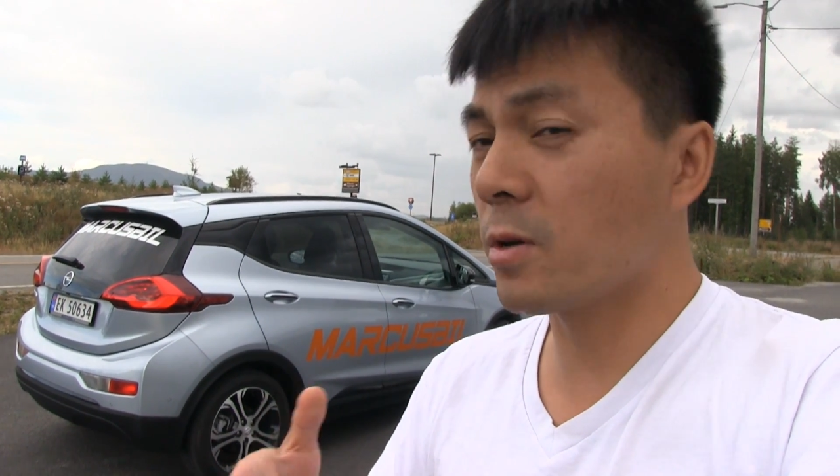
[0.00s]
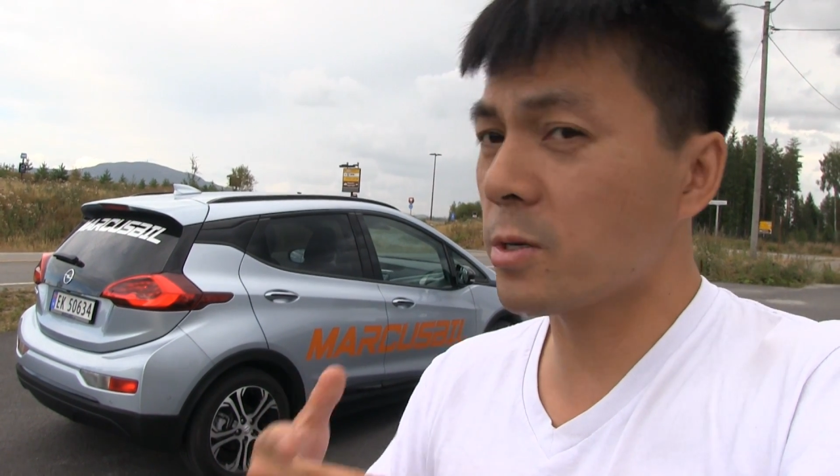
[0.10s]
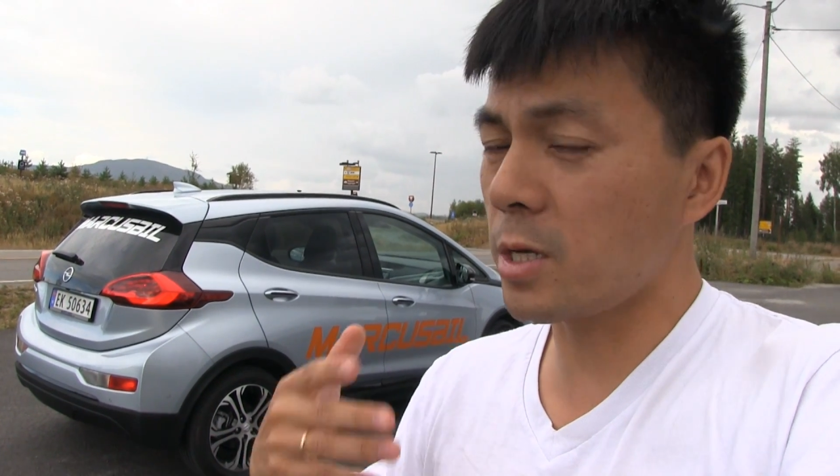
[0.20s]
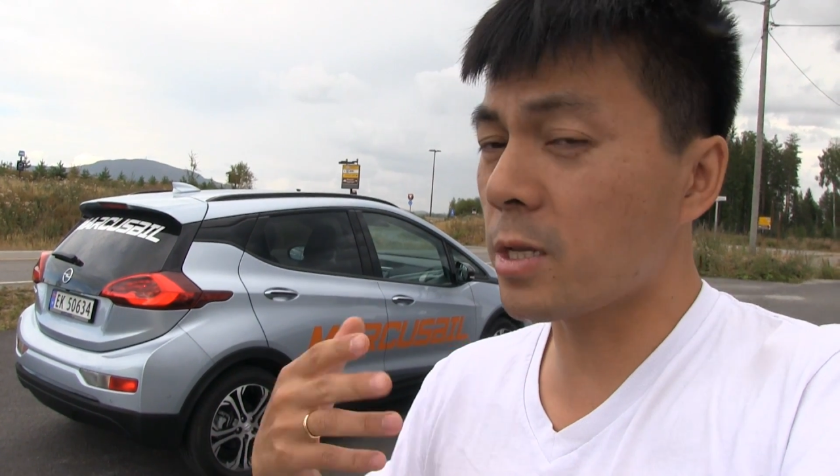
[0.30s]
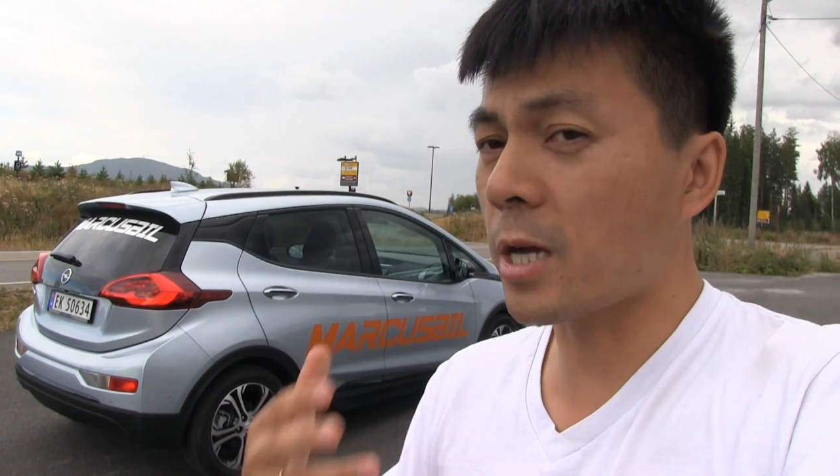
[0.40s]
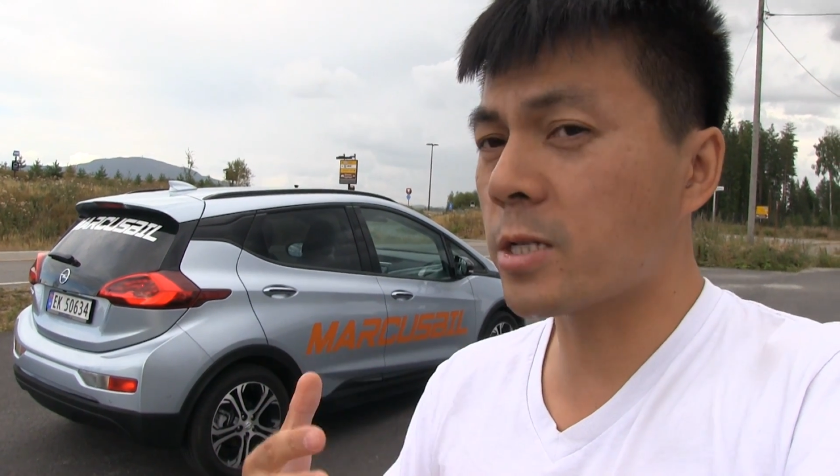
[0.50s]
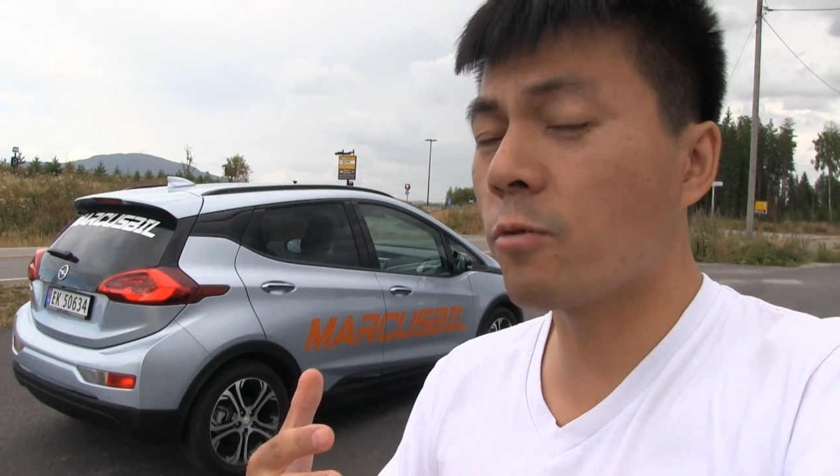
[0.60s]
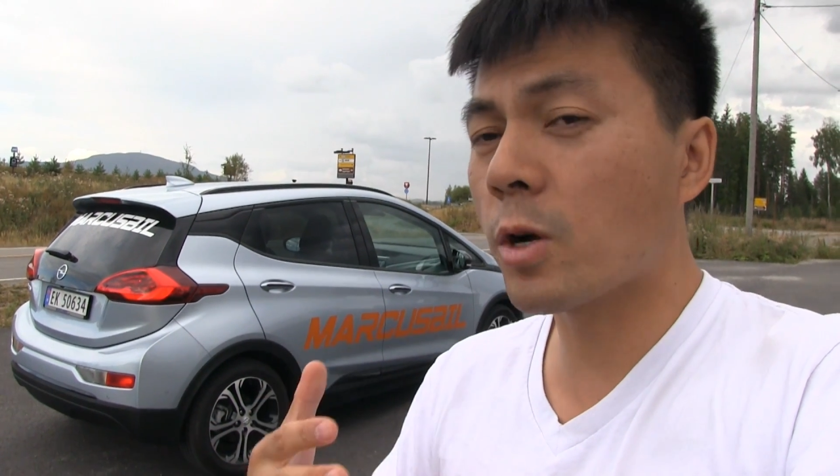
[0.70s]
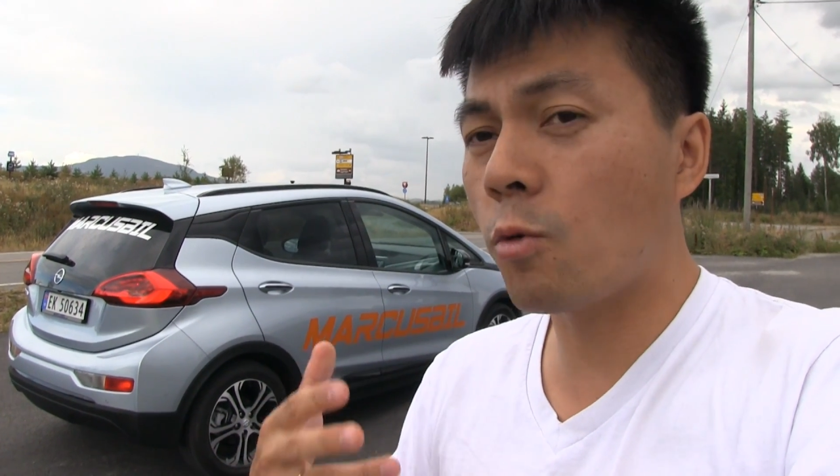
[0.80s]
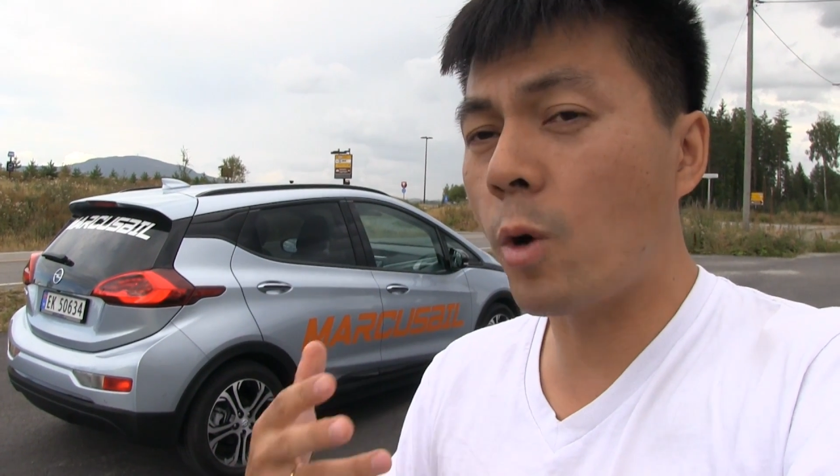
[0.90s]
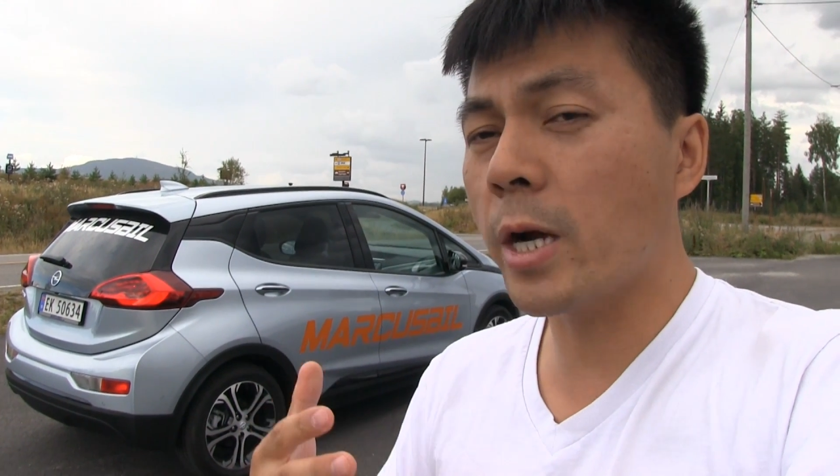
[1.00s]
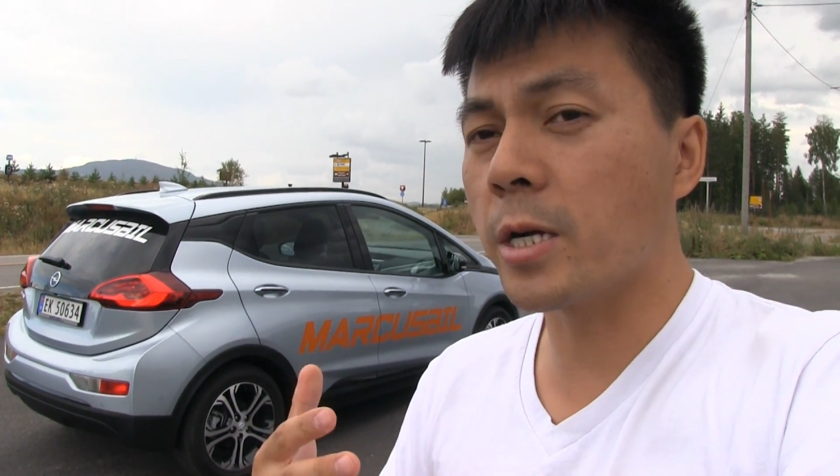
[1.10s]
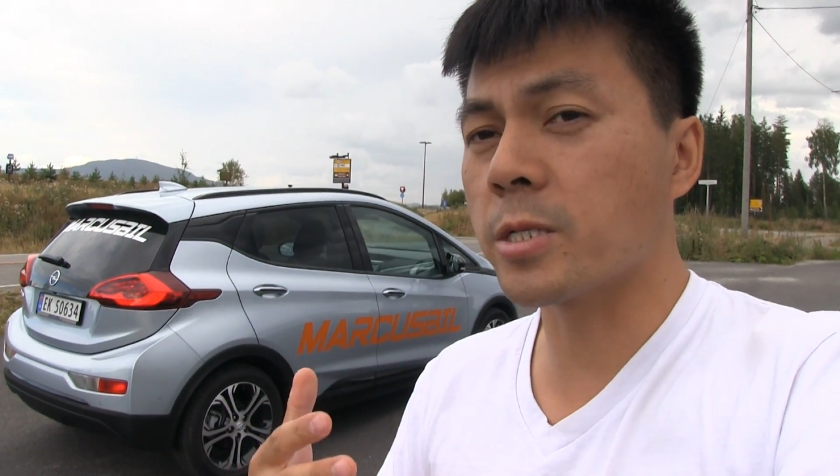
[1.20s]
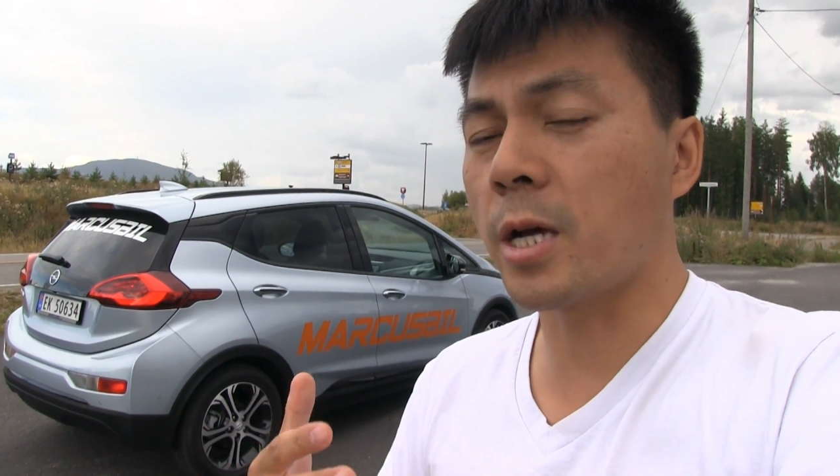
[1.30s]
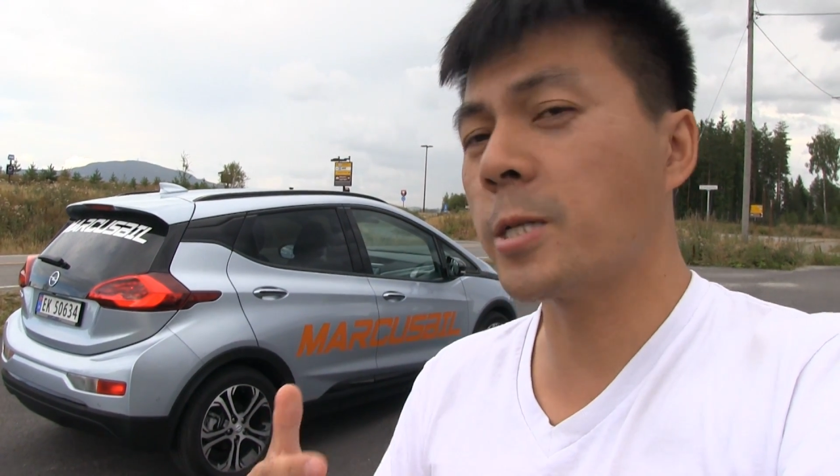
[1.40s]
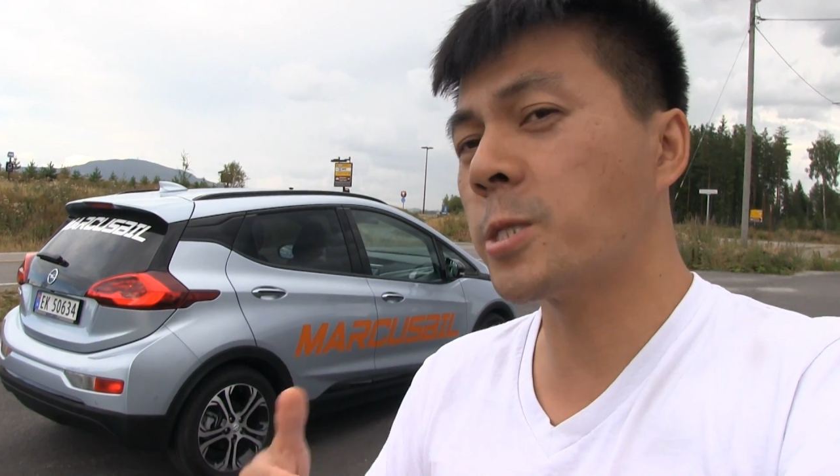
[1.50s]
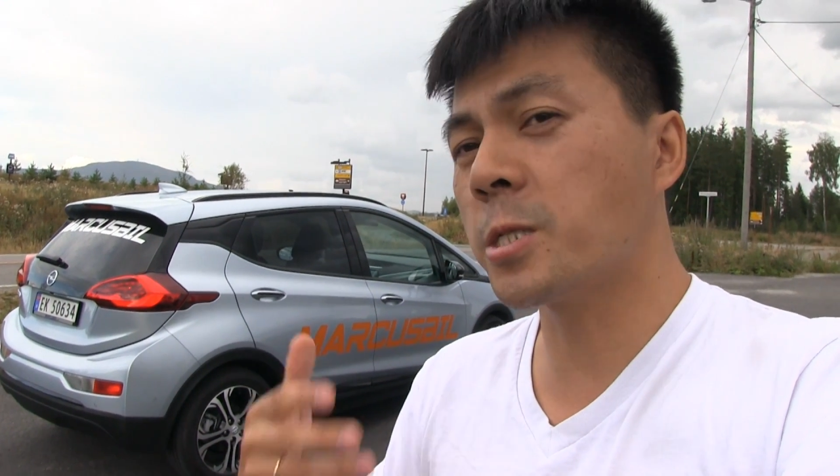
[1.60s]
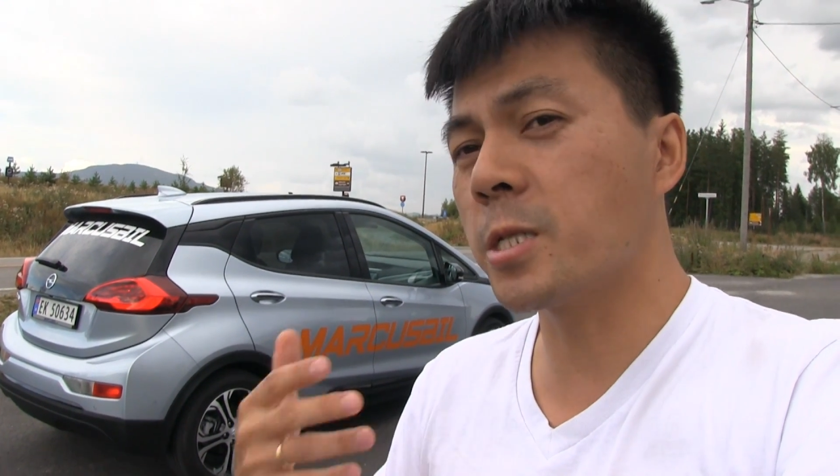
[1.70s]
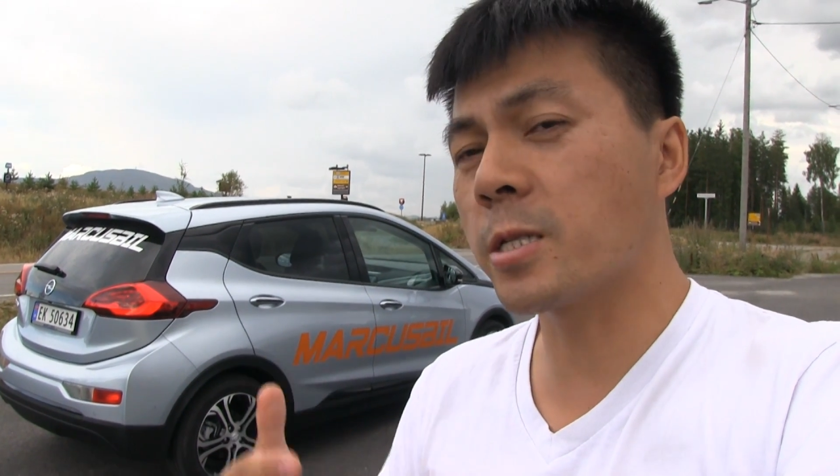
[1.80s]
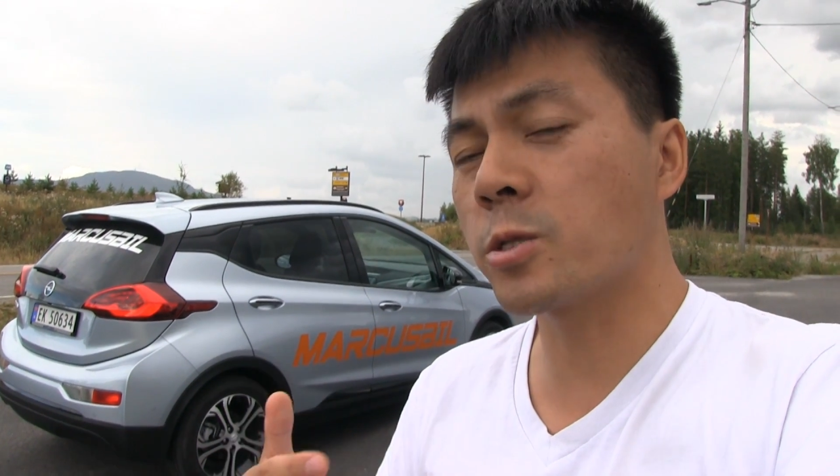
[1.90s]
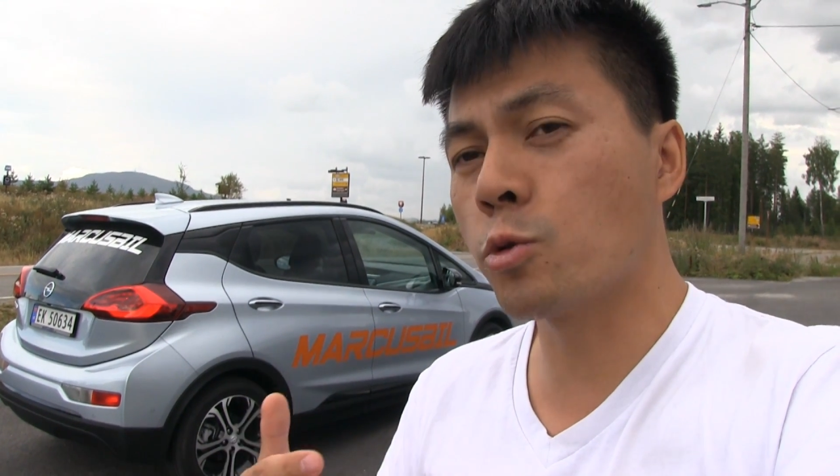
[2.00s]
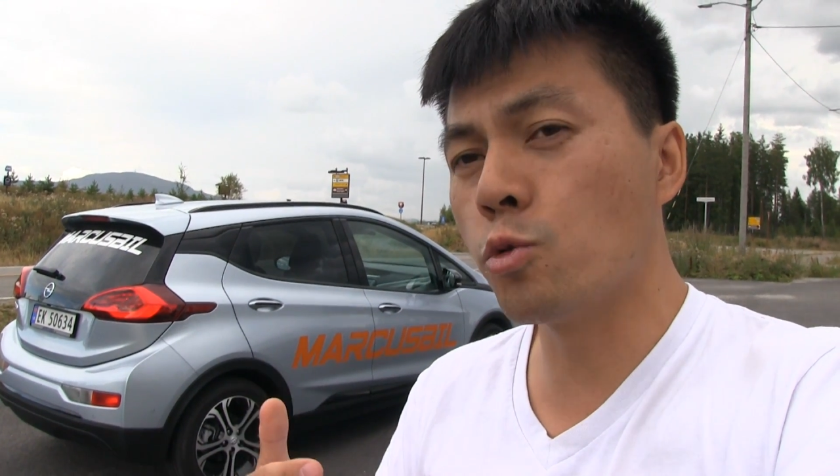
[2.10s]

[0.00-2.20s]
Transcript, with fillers: because it actually requires a C C S